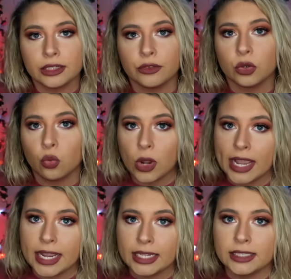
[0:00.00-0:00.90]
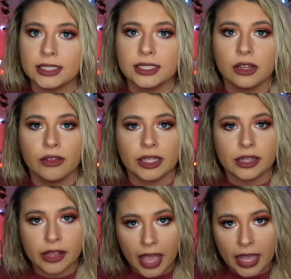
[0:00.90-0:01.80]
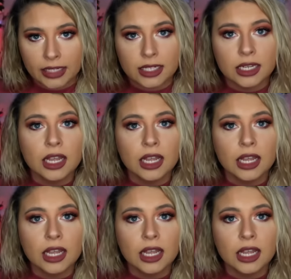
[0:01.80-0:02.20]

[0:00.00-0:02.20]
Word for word: different ways and stuff like that